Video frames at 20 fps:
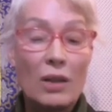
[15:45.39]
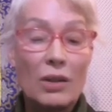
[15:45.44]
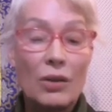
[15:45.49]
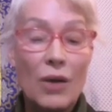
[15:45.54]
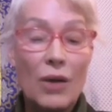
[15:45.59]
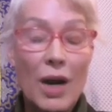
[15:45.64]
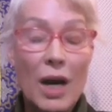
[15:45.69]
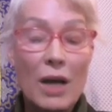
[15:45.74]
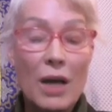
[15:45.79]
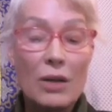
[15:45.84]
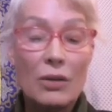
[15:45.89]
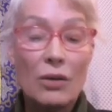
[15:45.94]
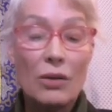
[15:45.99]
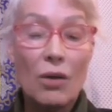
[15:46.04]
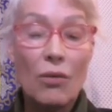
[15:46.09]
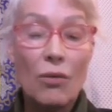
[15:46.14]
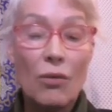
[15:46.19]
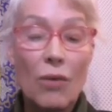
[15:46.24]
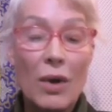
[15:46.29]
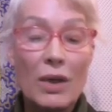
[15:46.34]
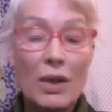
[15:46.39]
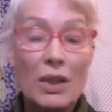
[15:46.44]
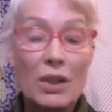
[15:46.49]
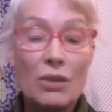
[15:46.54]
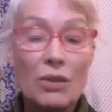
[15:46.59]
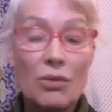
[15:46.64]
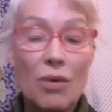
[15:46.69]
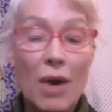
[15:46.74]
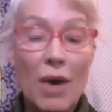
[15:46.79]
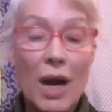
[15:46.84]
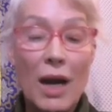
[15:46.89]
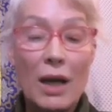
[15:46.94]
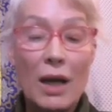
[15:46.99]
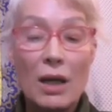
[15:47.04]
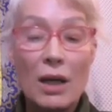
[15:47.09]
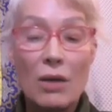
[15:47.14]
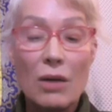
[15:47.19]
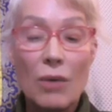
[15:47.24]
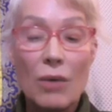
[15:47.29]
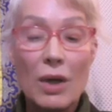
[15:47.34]
trace of what is
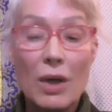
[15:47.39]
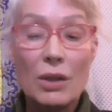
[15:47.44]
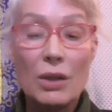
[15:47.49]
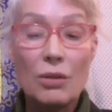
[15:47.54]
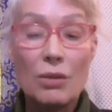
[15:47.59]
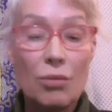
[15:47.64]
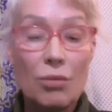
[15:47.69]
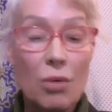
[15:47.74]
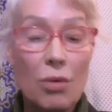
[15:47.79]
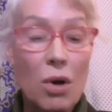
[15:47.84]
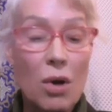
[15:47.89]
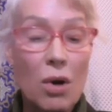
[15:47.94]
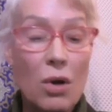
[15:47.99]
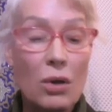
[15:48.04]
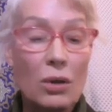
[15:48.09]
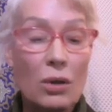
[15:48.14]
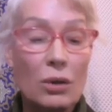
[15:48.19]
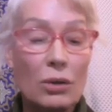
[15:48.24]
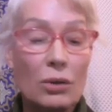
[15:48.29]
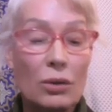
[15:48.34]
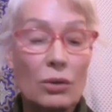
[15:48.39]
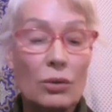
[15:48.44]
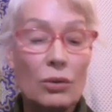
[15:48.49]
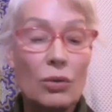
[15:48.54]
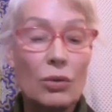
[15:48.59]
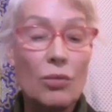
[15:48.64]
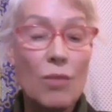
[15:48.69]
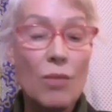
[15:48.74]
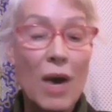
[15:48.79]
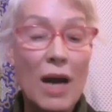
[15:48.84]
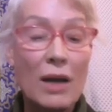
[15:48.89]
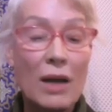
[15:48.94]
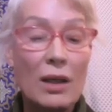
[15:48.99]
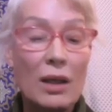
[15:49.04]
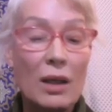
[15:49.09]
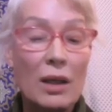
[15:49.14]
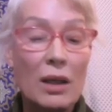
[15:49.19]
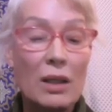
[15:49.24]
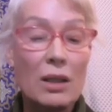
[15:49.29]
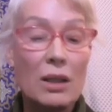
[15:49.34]
right and what is wrong, the
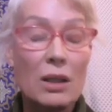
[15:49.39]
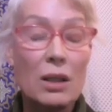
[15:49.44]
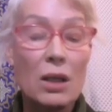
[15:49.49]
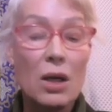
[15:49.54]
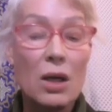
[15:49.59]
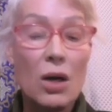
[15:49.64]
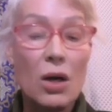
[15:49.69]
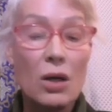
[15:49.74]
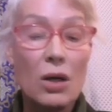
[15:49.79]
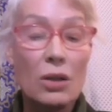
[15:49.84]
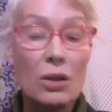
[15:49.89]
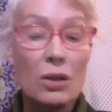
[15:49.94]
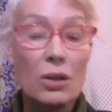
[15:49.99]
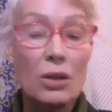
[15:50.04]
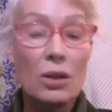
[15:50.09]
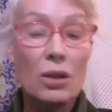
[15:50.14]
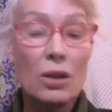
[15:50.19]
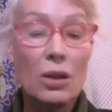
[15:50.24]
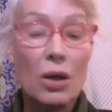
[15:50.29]
mind is lost,